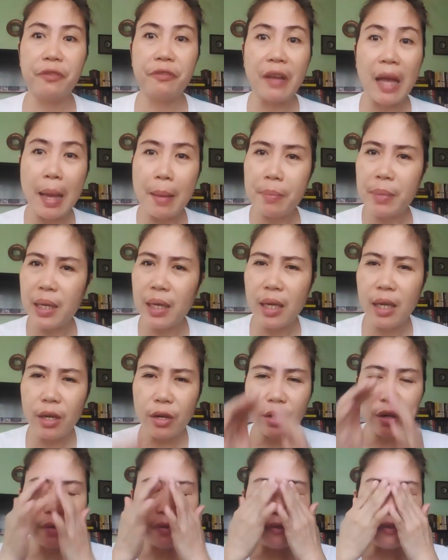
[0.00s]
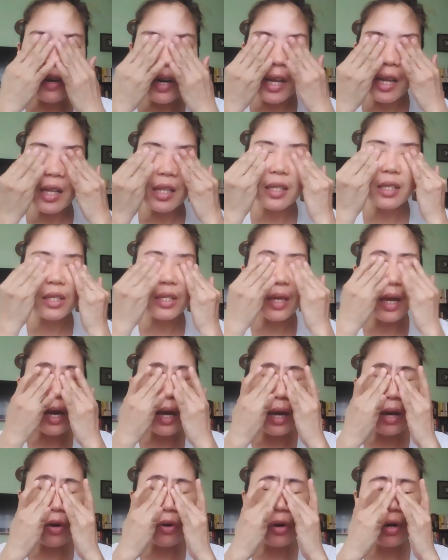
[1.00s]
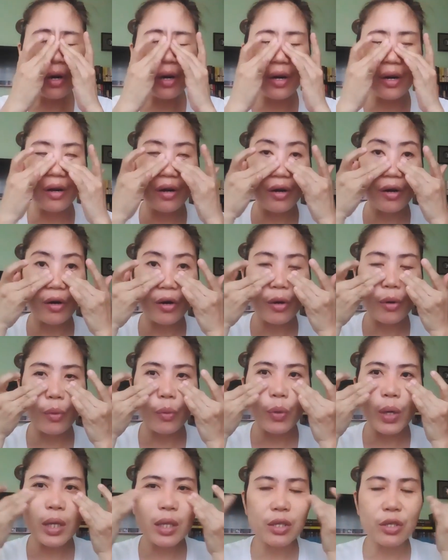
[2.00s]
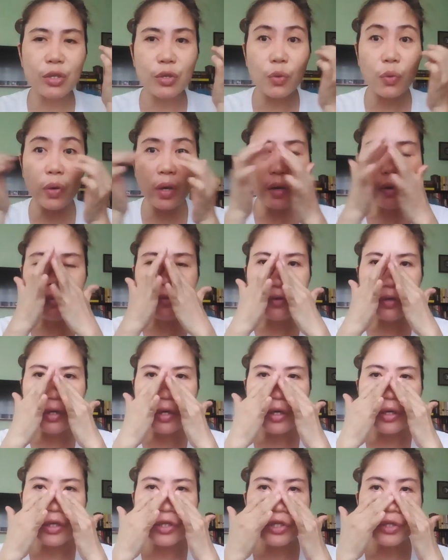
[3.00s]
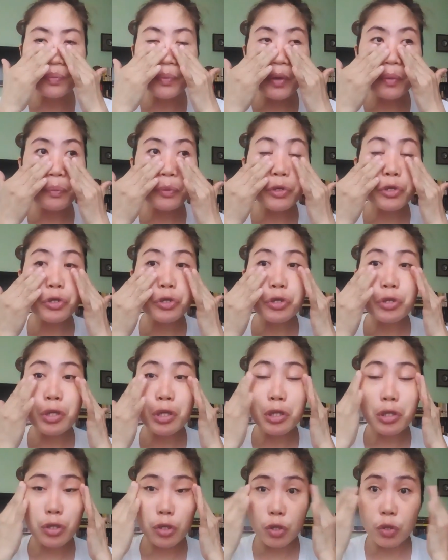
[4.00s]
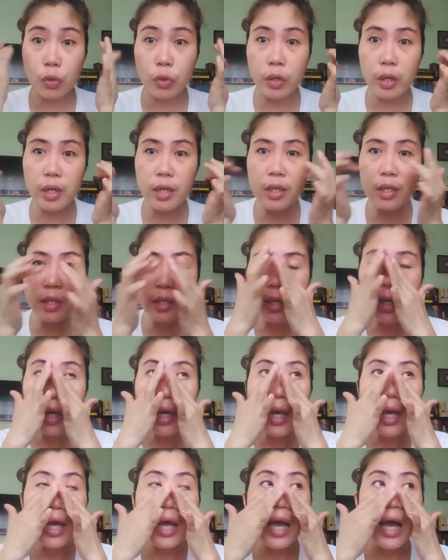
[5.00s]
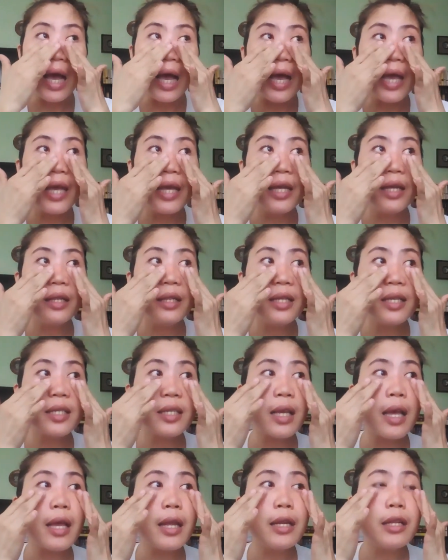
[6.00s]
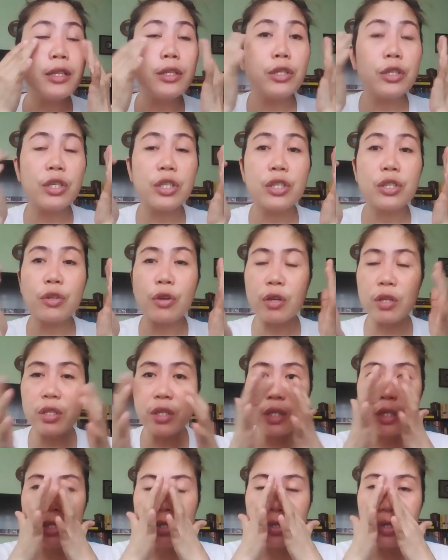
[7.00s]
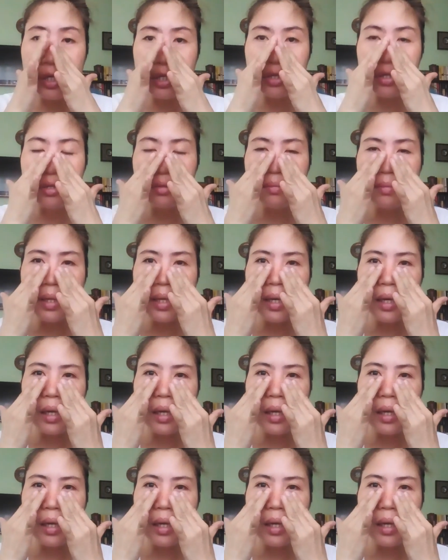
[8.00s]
family or friends or whatsoever. It's my personal choice. I decided to just concentrate on